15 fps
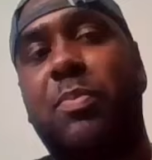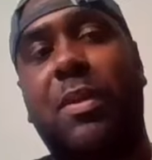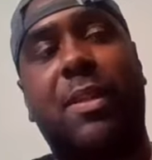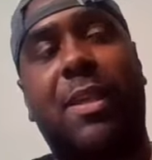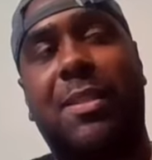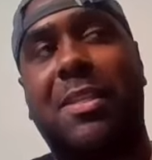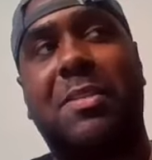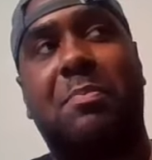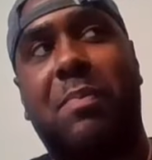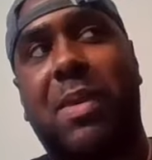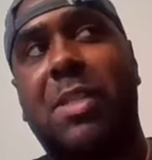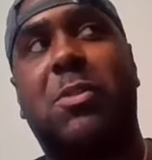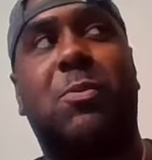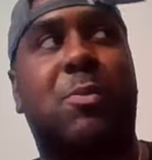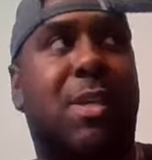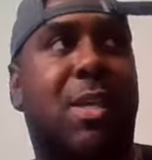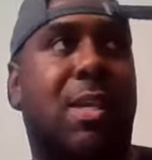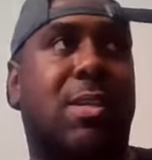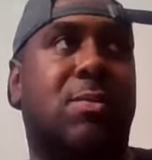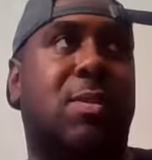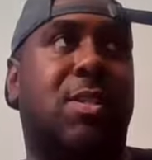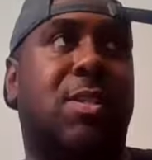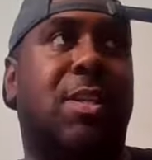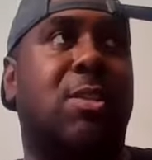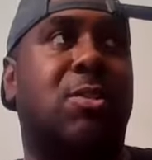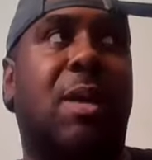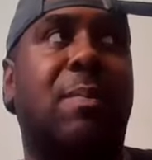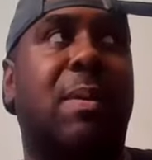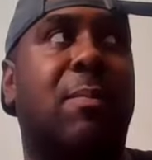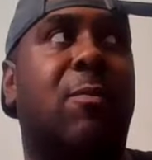playing like these mental games with John.
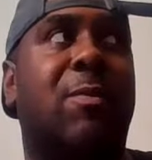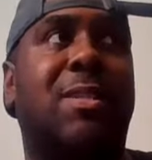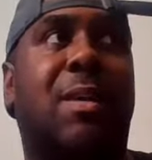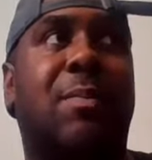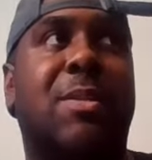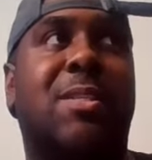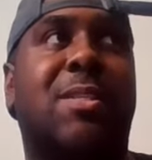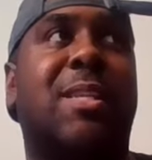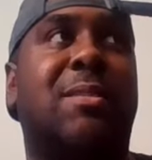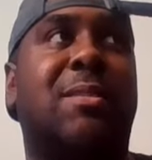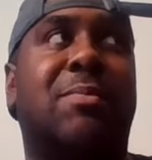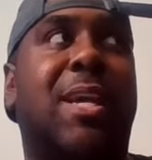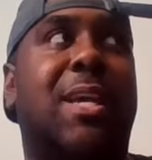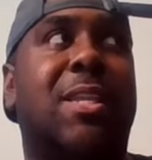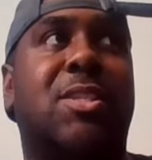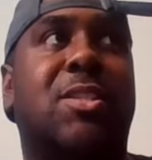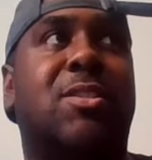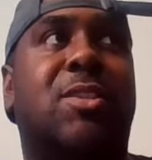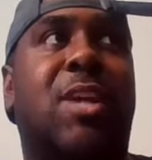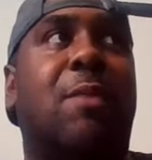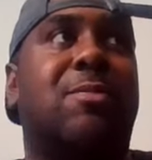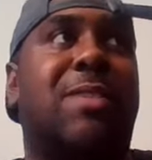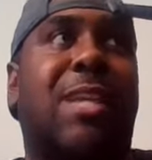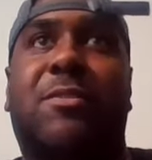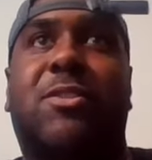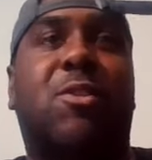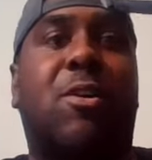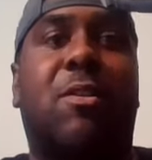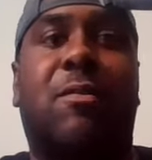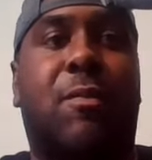So I remember one time he sent him down. John was like
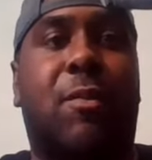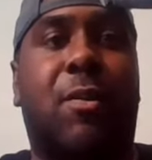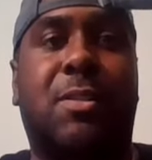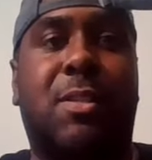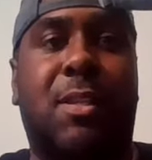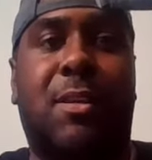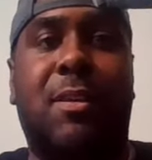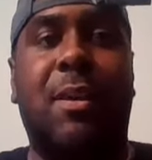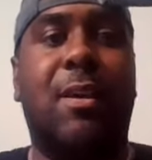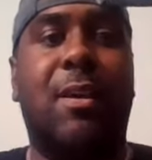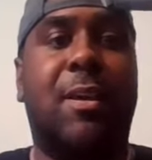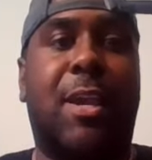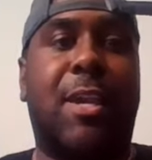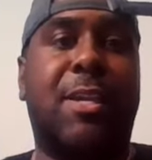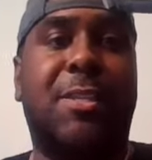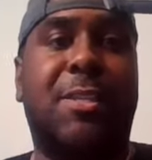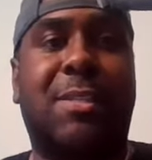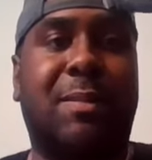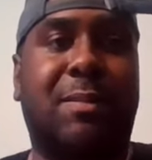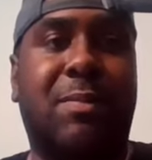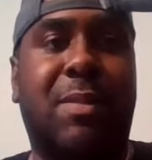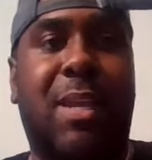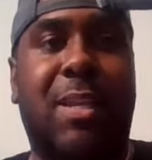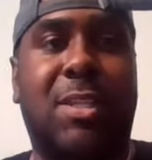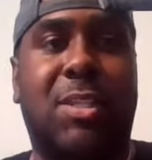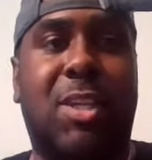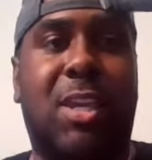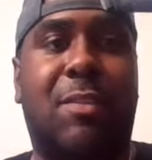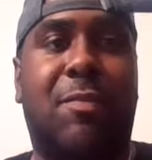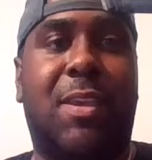starting varsity, and he sent him down to
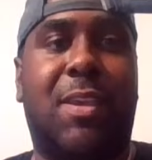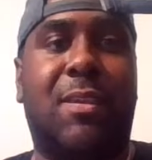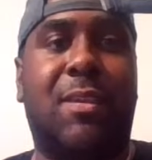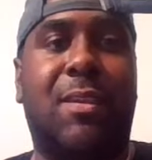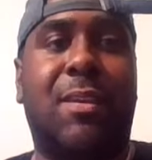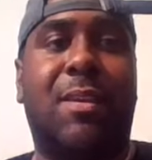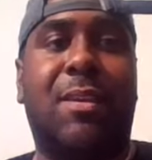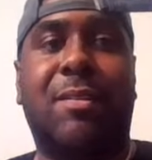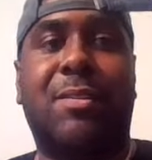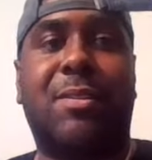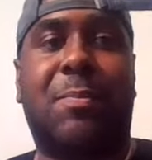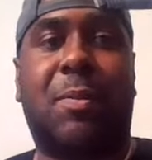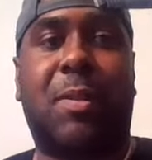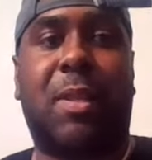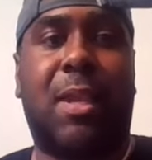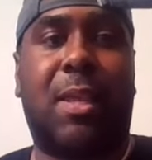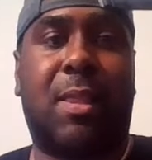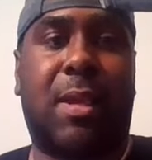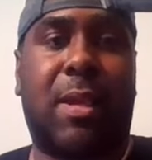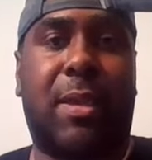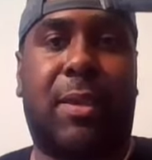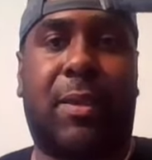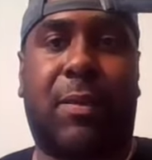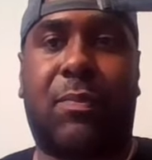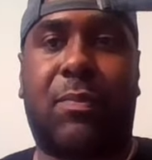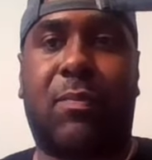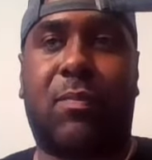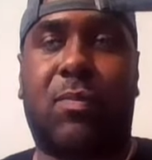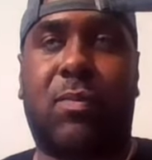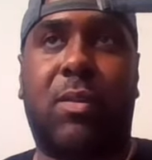JV to play like
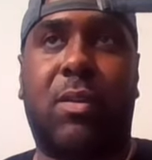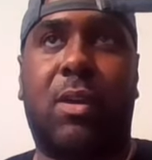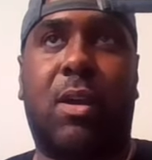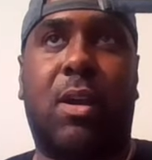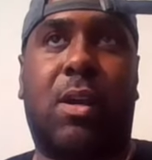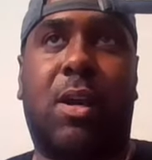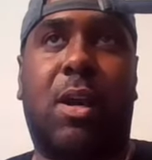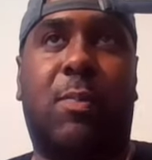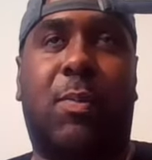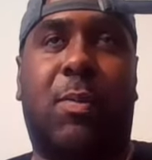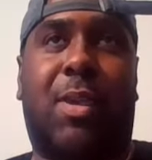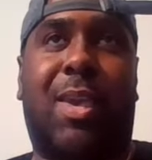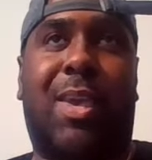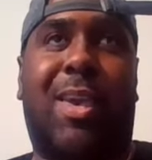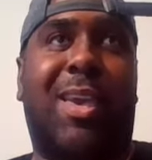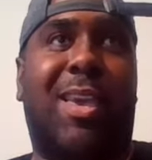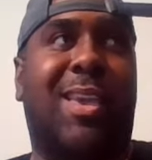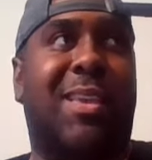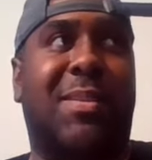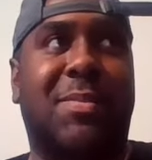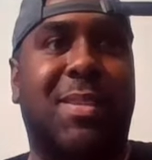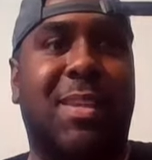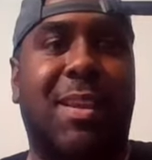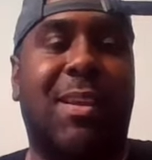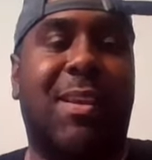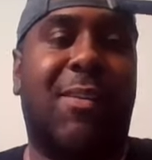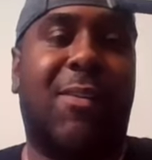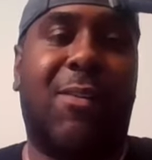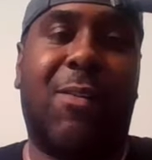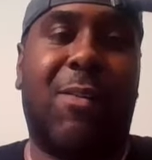a couple games
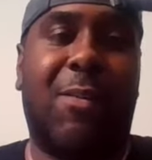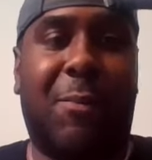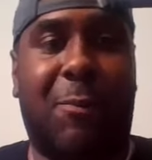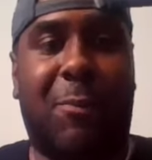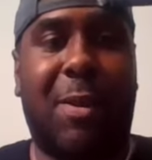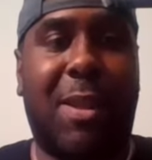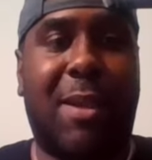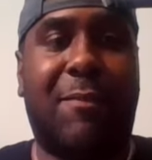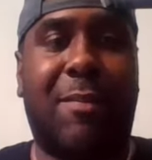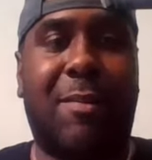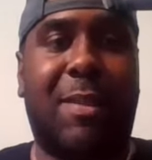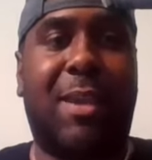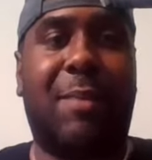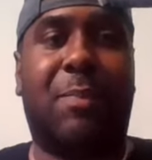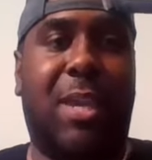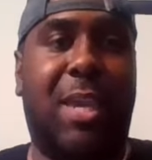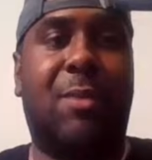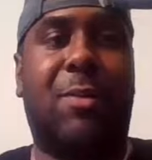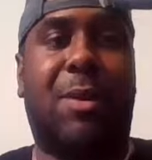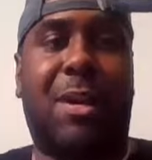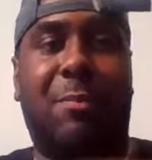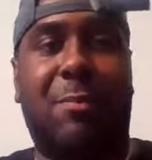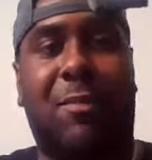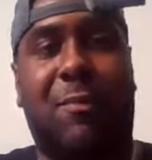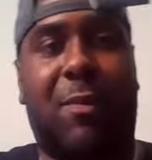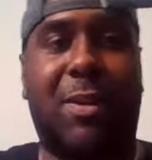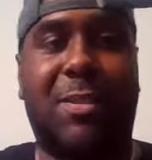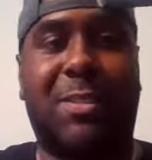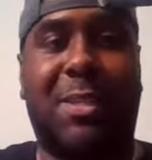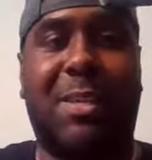or whatever. Like, but he would come on
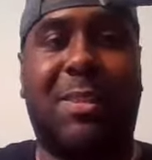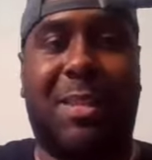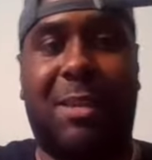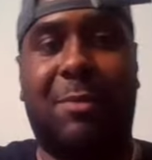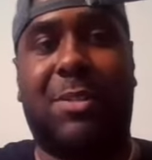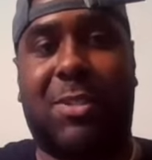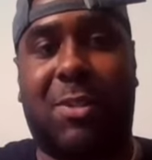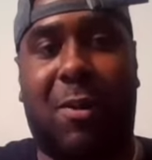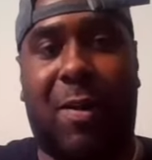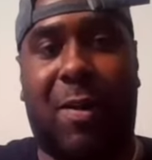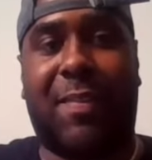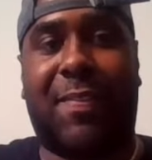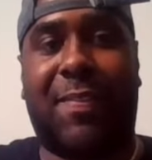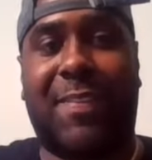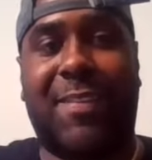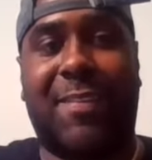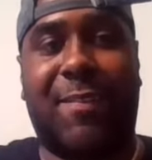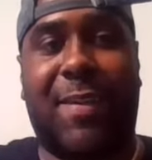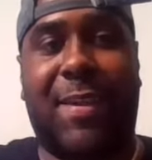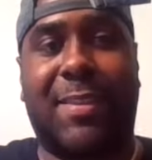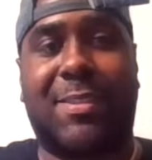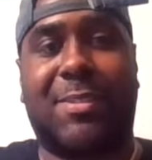varsity and then he would start. Right.